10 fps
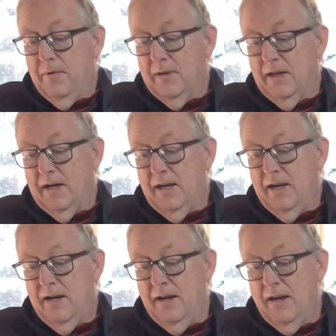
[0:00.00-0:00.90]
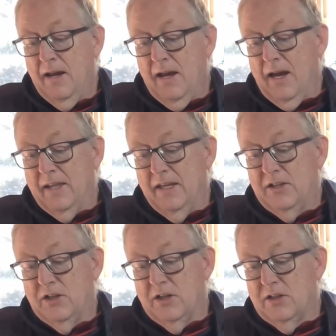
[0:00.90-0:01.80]
Put that in. And
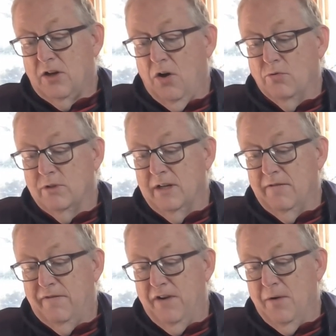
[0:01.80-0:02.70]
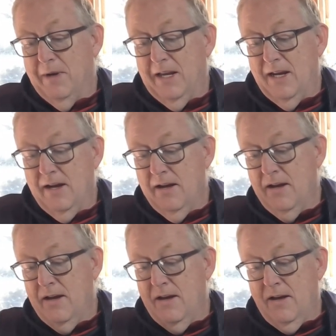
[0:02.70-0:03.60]
this just holds it firmly
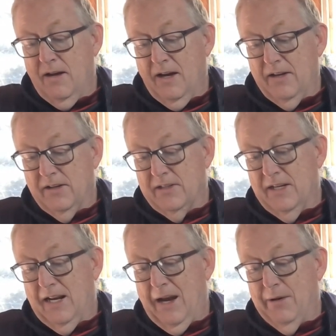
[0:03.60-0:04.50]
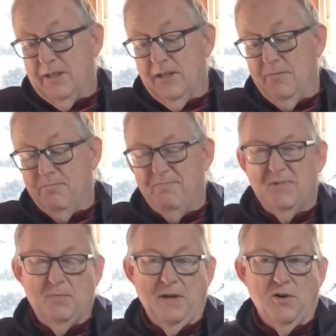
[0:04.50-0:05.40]
and doesn't allow it to
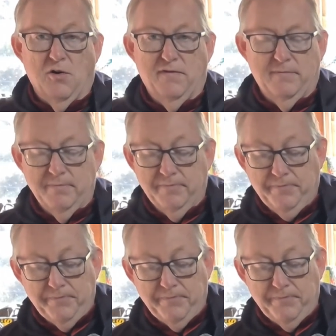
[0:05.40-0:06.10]
spin off.